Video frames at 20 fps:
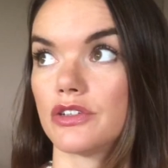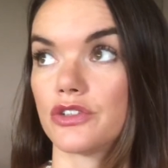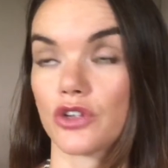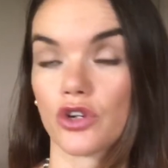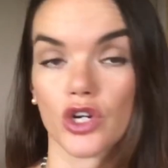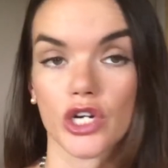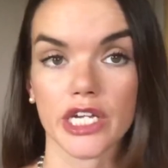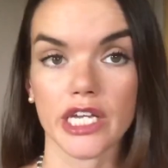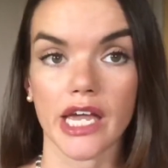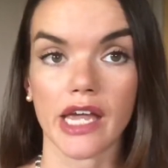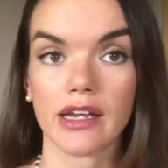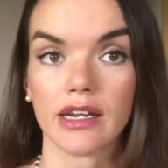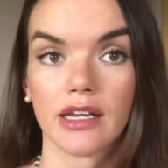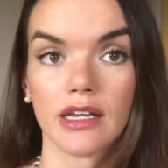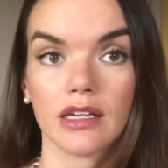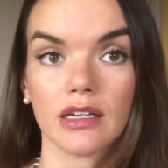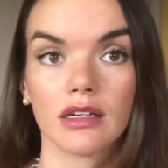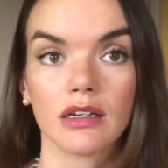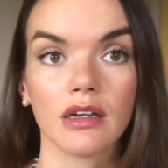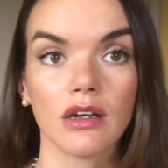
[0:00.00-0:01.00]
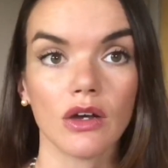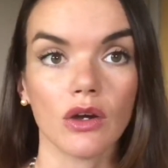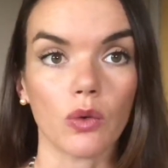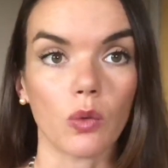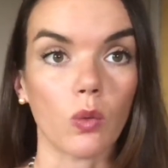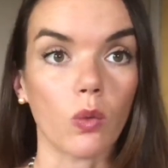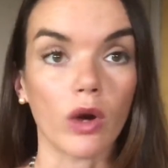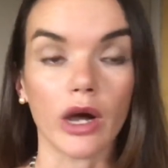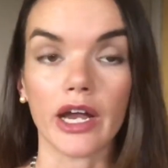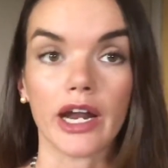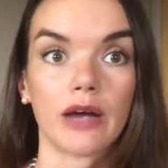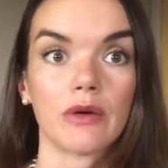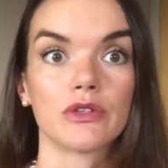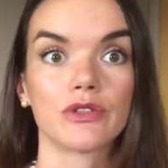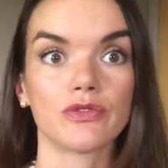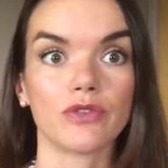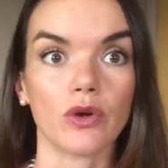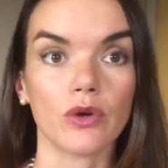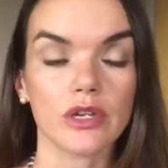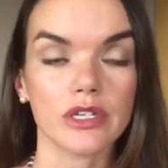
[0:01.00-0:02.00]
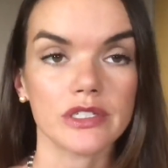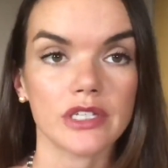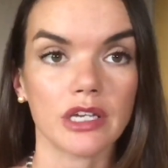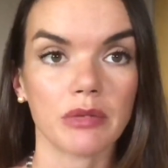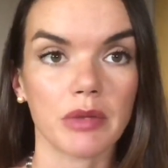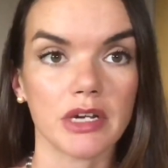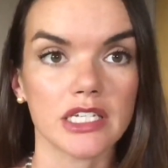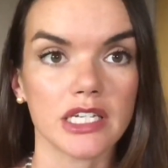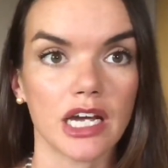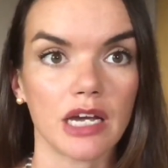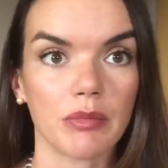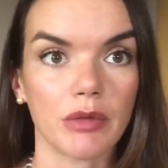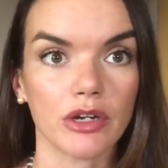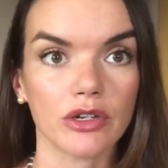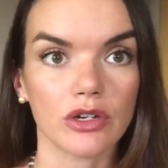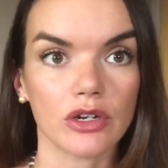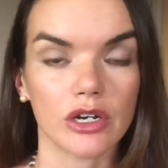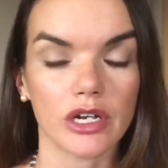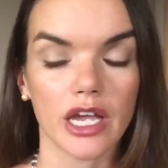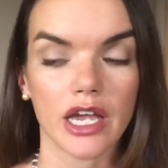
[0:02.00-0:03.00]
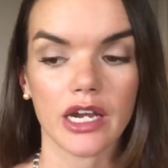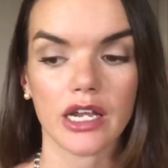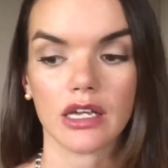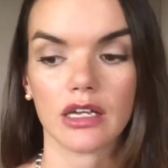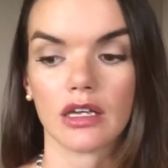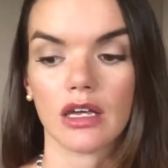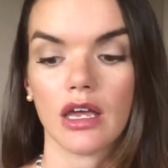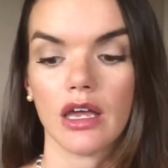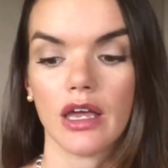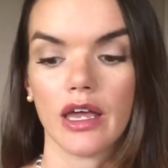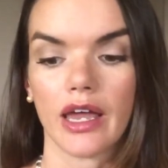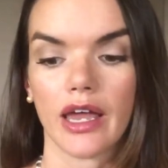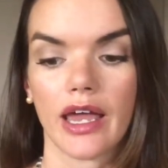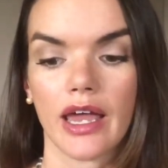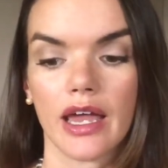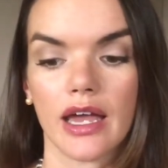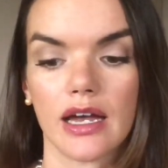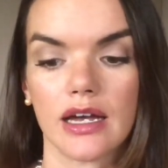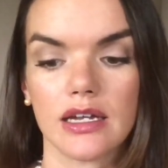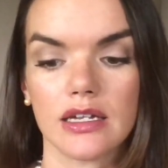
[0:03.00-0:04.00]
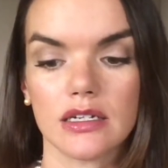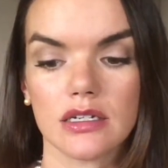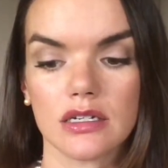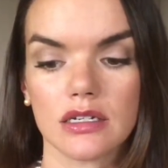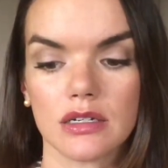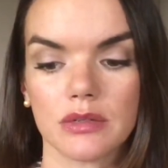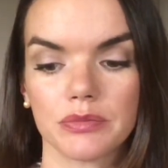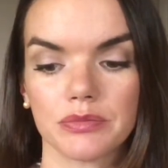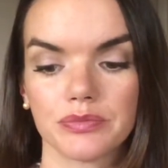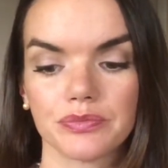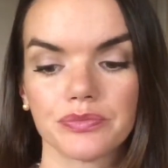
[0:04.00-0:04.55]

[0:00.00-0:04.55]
creating, what I was focusing my time on creating, and